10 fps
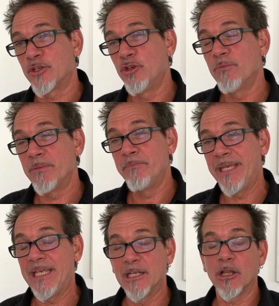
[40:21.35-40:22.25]
human
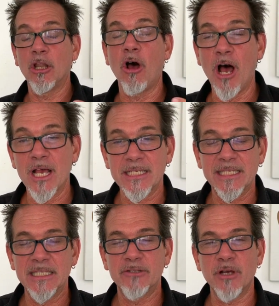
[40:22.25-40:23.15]
being lost
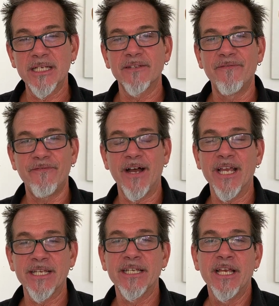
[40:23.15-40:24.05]
and trying to find